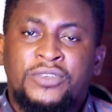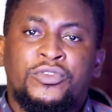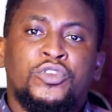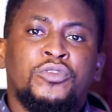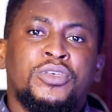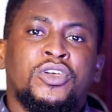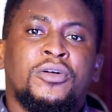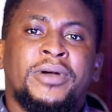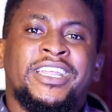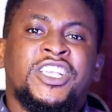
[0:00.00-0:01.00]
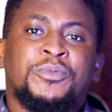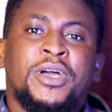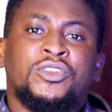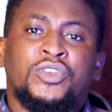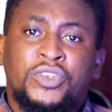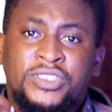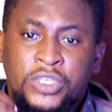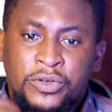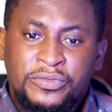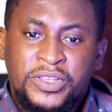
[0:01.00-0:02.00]
If you don't become an expert on
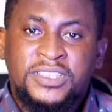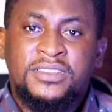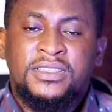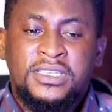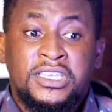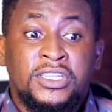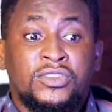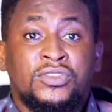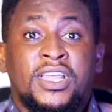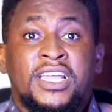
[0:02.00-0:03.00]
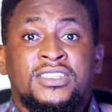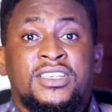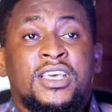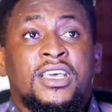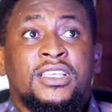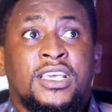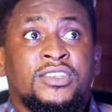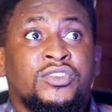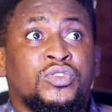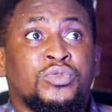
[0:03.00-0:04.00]
yourself first, thinking that,
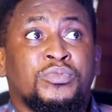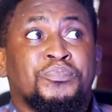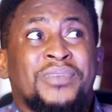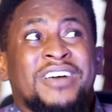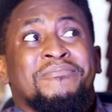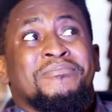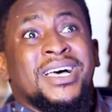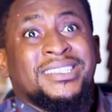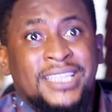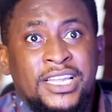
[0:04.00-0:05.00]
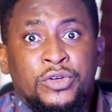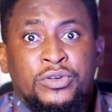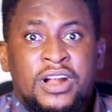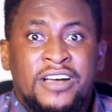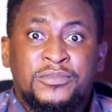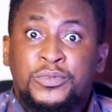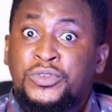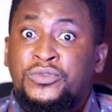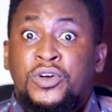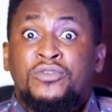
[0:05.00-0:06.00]
yes, you have mastered your craft,
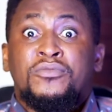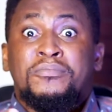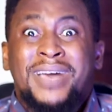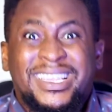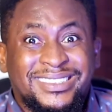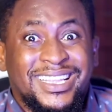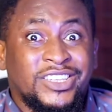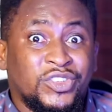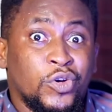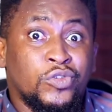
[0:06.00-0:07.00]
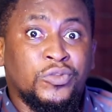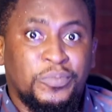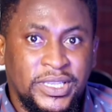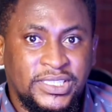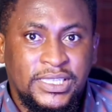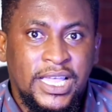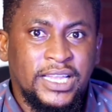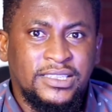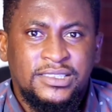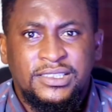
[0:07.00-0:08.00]
but you've not mastered your own
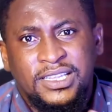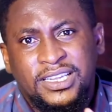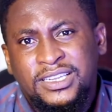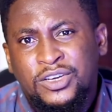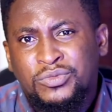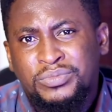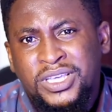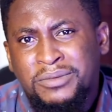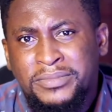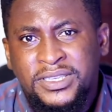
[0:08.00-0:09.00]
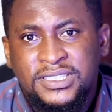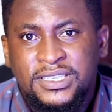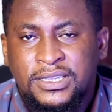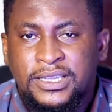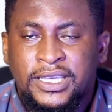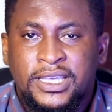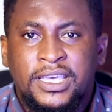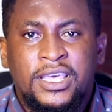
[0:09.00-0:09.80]
personality, then there will be a missing link.